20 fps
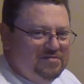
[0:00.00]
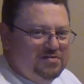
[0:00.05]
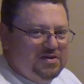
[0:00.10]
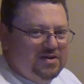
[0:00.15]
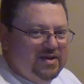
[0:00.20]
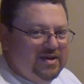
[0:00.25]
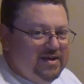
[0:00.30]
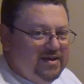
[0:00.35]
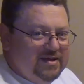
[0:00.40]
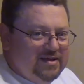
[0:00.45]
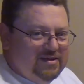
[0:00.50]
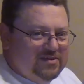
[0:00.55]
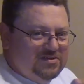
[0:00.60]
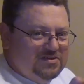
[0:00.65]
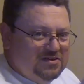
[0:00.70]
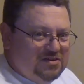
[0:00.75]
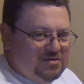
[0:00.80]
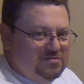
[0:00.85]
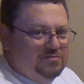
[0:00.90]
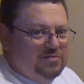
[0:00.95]
if you,
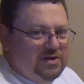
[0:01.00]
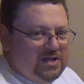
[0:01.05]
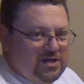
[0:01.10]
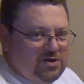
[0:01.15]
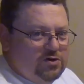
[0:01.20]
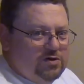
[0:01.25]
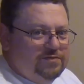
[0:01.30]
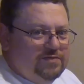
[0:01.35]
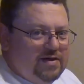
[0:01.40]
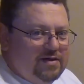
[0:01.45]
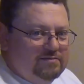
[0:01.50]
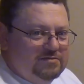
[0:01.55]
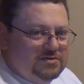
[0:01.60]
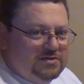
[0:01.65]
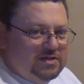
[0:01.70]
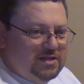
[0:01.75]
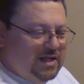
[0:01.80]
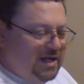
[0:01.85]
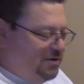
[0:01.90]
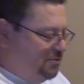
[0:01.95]
there's another video if you haven't
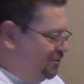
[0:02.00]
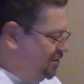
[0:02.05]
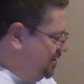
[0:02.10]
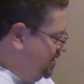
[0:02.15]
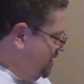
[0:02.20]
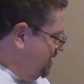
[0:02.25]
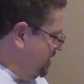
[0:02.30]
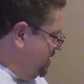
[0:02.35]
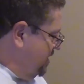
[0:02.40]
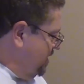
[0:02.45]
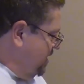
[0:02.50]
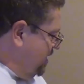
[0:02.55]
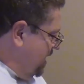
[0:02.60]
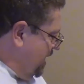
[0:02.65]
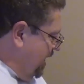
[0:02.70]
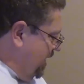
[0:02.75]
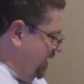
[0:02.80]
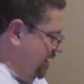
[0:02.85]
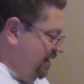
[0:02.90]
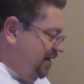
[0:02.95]
seen that one,
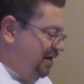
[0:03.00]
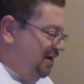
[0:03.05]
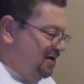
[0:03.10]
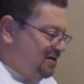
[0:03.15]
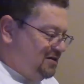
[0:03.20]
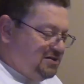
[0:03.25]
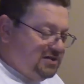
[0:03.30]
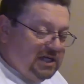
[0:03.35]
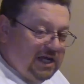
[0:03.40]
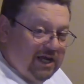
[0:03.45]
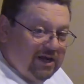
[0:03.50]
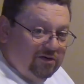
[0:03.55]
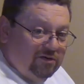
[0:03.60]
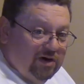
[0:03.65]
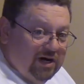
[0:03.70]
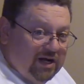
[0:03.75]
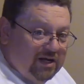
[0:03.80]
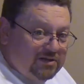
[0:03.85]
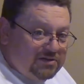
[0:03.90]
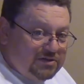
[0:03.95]
and uh, scan
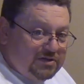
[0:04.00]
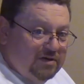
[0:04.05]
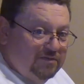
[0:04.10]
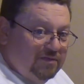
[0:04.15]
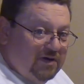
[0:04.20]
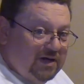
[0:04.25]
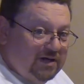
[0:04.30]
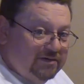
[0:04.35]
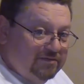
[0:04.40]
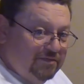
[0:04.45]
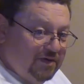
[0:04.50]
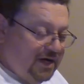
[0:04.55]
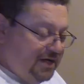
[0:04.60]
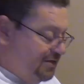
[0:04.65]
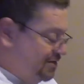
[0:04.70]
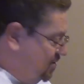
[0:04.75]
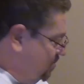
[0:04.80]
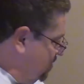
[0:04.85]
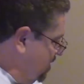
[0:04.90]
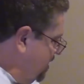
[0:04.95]
around see if I can
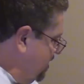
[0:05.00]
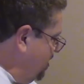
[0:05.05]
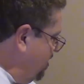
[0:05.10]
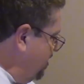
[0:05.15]
find somebody